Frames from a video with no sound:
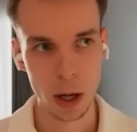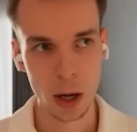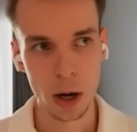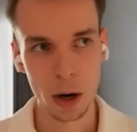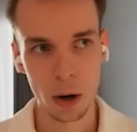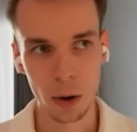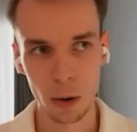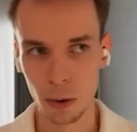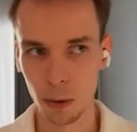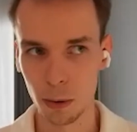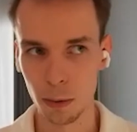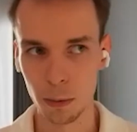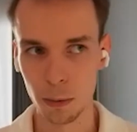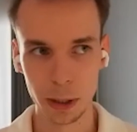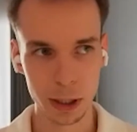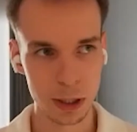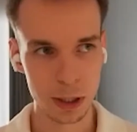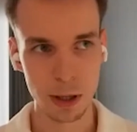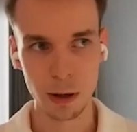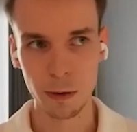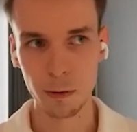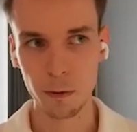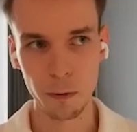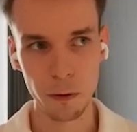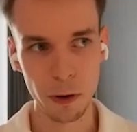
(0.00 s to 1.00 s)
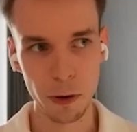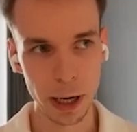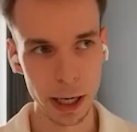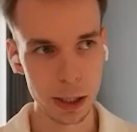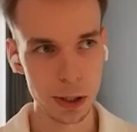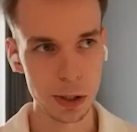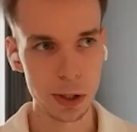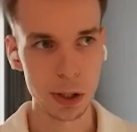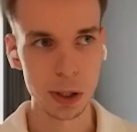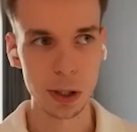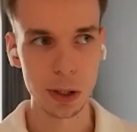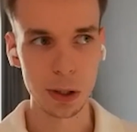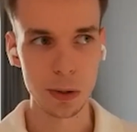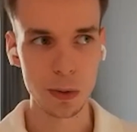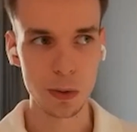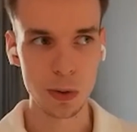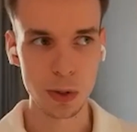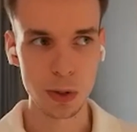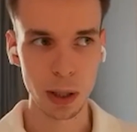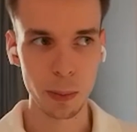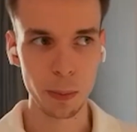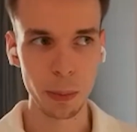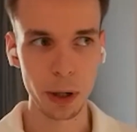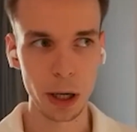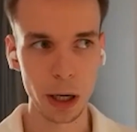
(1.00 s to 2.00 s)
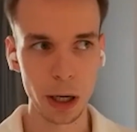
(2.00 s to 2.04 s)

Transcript: Or let's say finding some